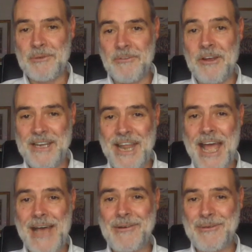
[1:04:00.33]
right
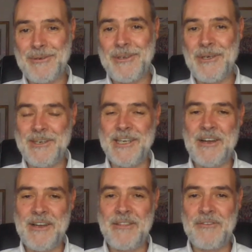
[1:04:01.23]
now who, who are
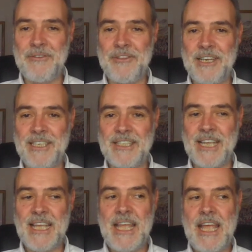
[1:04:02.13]
going through this
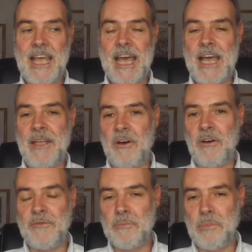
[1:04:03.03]
and it
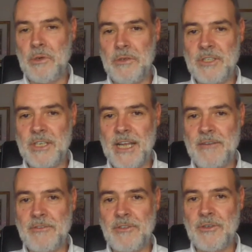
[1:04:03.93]
often boils
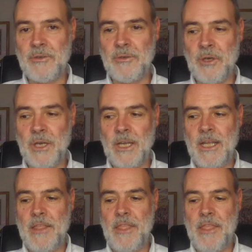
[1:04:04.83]
down to
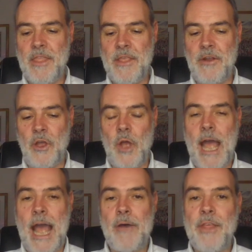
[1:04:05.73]
you know
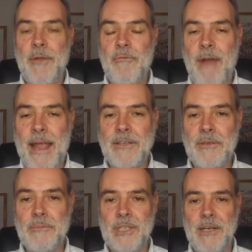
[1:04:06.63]
how they rank
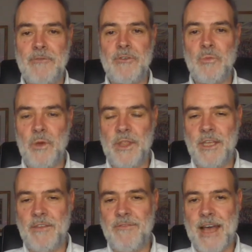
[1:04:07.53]
themselves
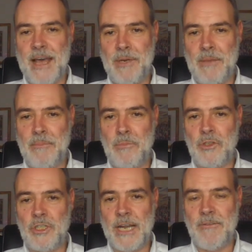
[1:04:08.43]
within the family more
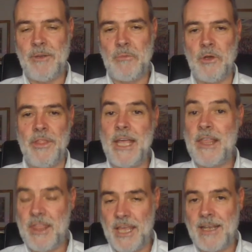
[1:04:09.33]
generally what they
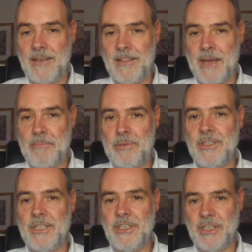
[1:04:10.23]
think their
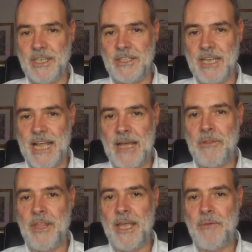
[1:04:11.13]
position is how
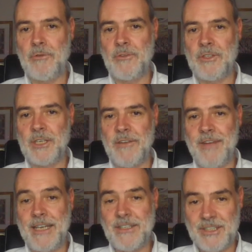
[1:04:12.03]
they want to kind of
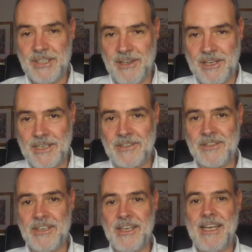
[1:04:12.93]

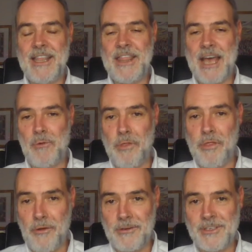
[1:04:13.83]
exercise that
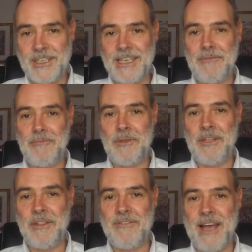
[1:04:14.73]
authority
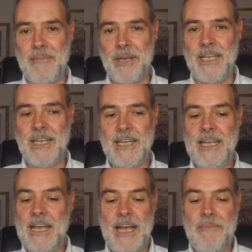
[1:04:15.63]
within the family
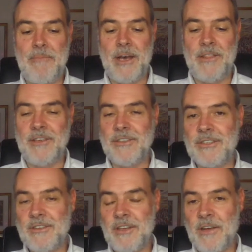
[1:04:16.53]
um,
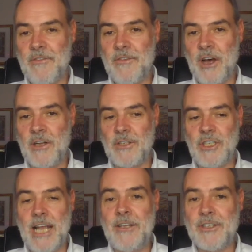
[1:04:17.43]
others have, are
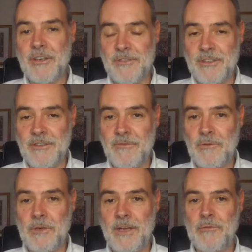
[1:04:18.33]
jealous of us
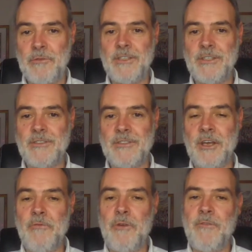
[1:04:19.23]
for whatever reasons you know
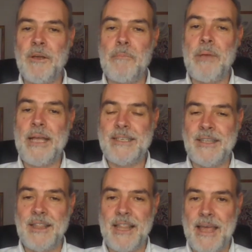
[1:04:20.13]
if we've done better
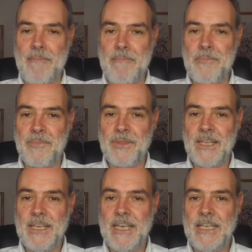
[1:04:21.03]
than them
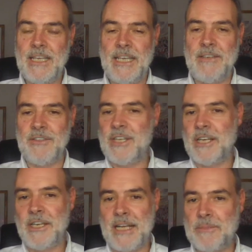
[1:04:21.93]
in in
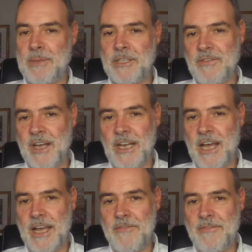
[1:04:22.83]
certain aspects of our
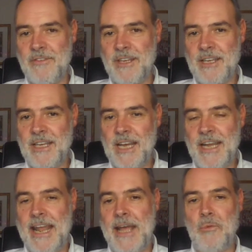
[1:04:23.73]
life
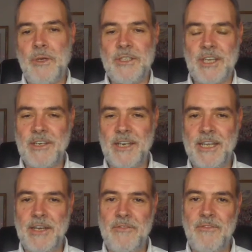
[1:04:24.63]
and now we're suddenly
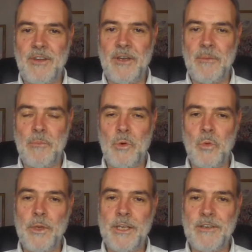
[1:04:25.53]
in a, a more
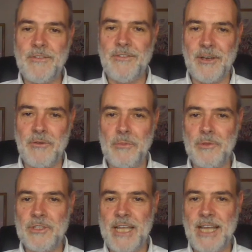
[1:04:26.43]
weakened vulnerable
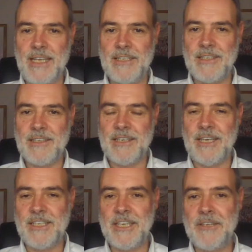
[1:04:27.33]
state and
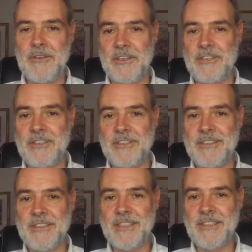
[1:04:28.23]
they turn on us
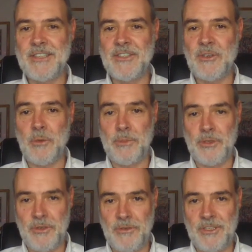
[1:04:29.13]
it's, it's an
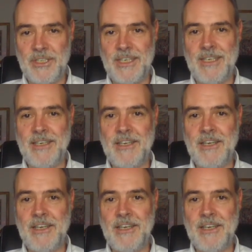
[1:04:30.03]
opportunity